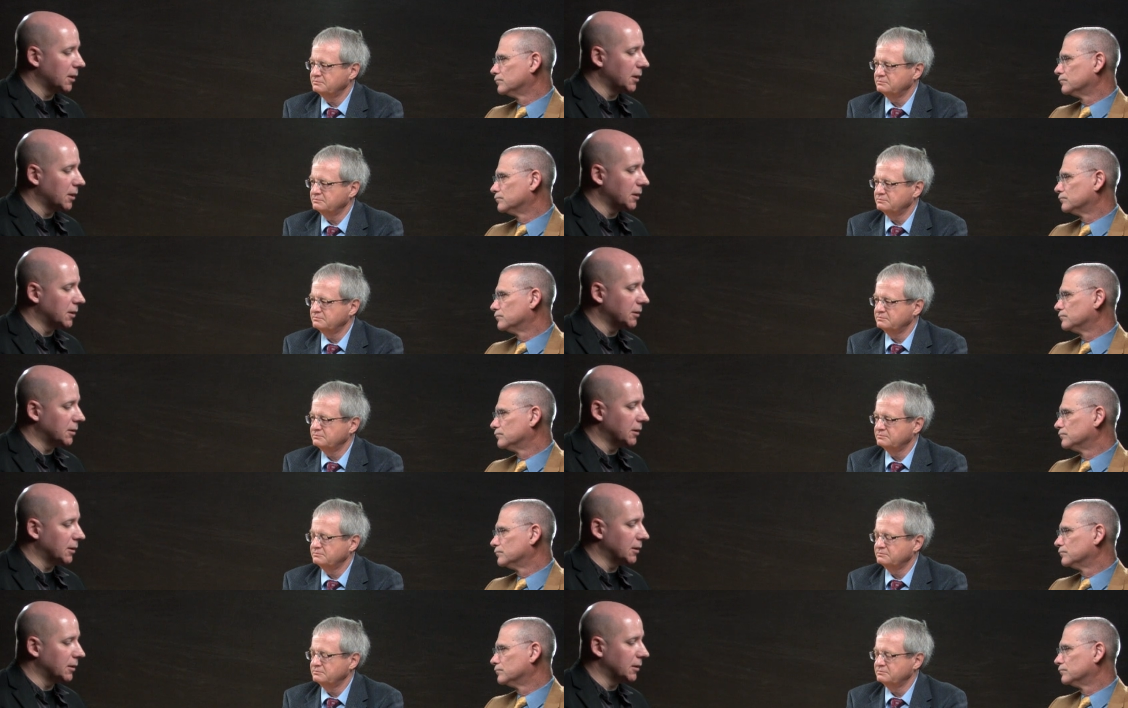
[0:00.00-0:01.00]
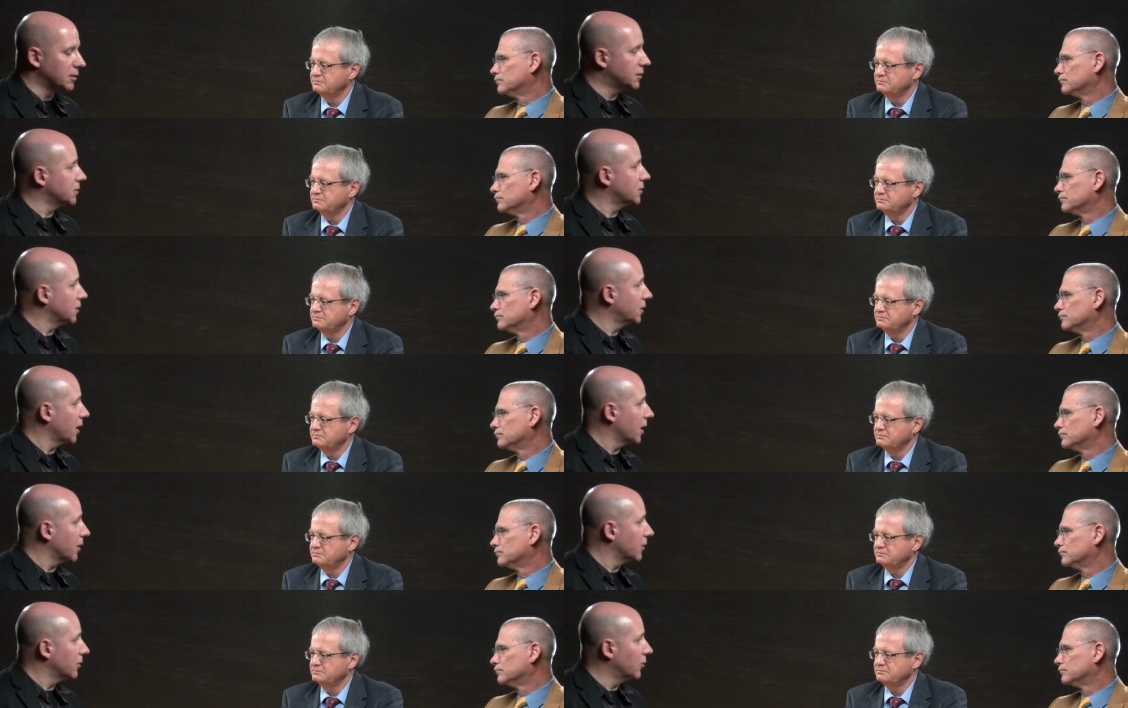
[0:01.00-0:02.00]
Speaker 1: uh, uh, assisted
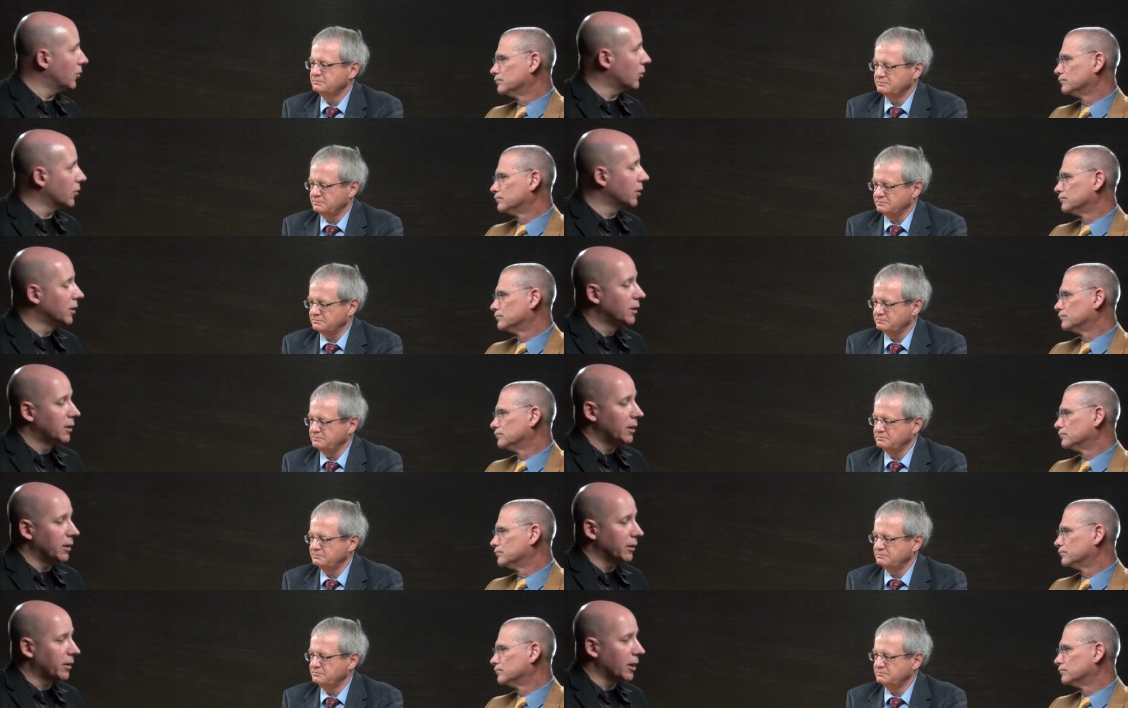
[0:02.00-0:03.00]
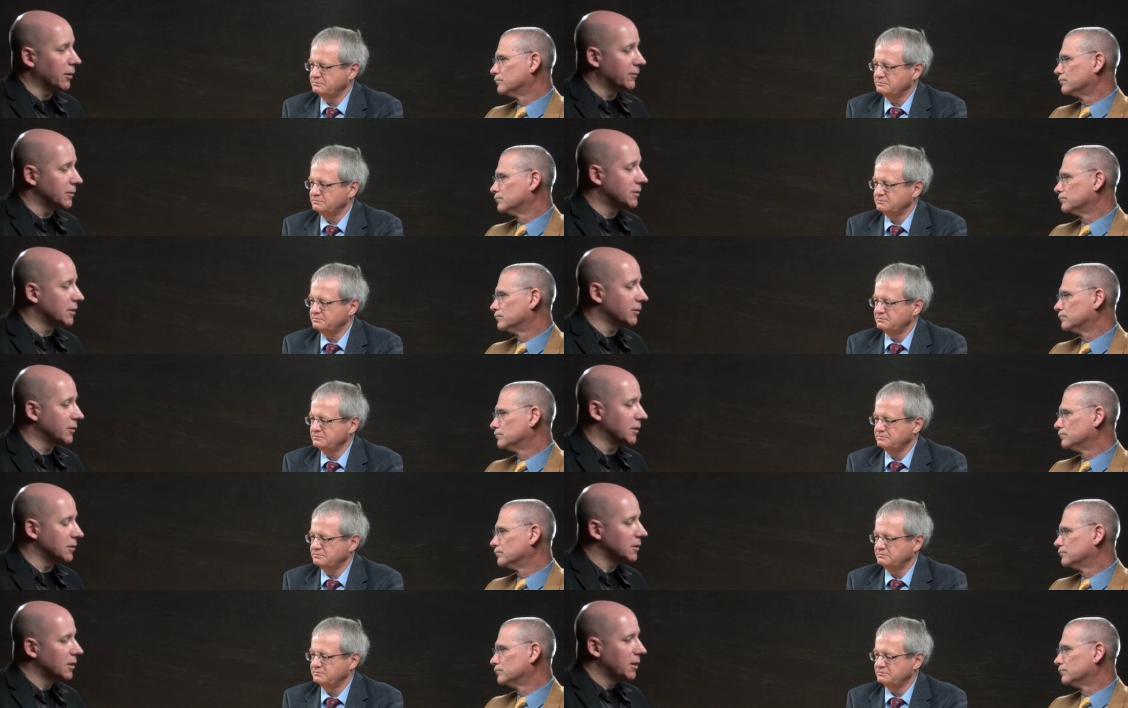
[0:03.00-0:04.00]
care or uh, care
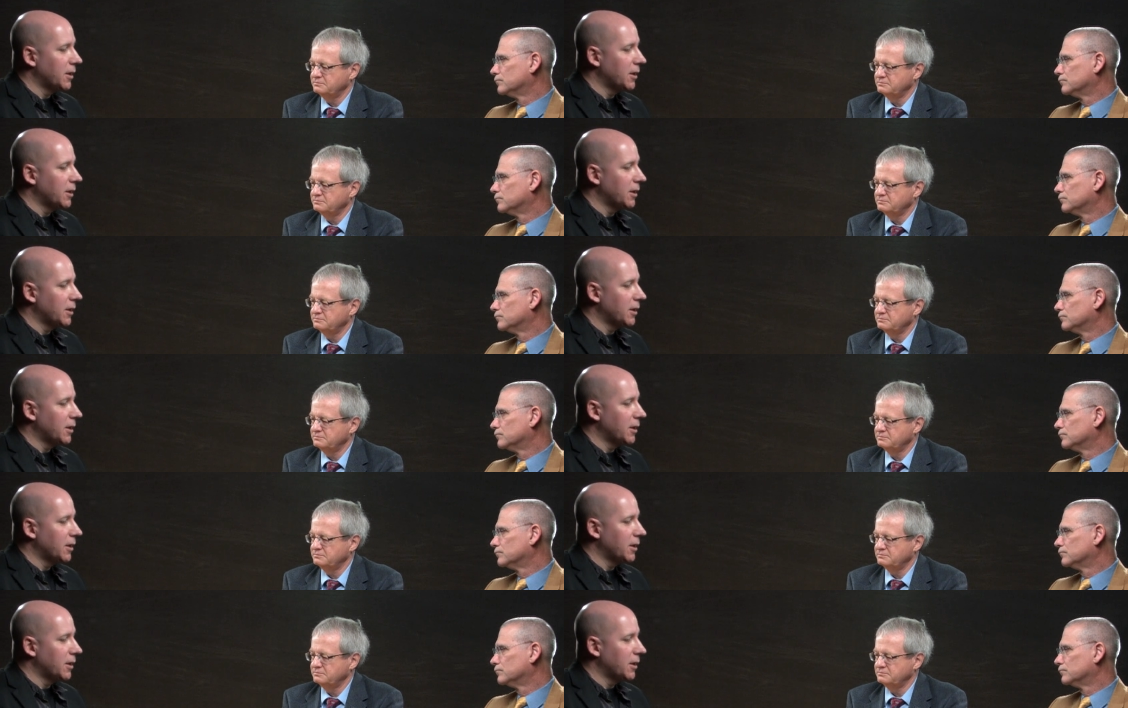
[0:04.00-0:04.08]
facilities.